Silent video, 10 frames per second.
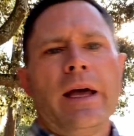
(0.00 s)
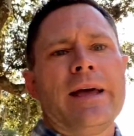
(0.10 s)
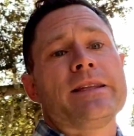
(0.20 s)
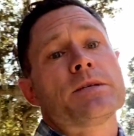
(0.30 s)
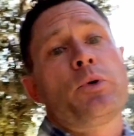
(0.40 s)

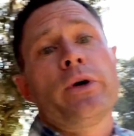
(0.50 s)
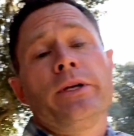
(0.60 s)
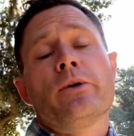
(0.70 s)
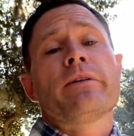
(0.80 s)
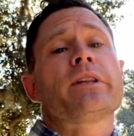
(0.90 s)
At this point, you
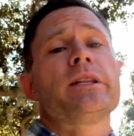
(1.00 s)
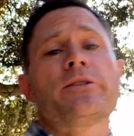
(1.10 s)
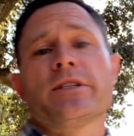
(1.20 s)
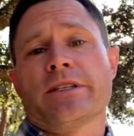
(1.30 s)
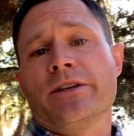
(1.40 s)
know everything
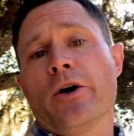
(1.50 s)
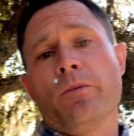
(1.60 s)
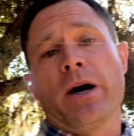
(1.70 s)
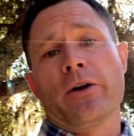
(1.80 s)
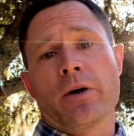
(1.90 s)
there is to know
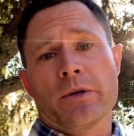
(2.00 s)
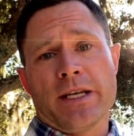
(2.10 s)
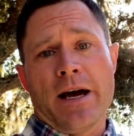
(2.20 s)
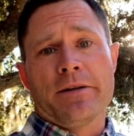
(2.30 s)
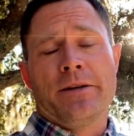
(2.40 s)
about Harbour Town.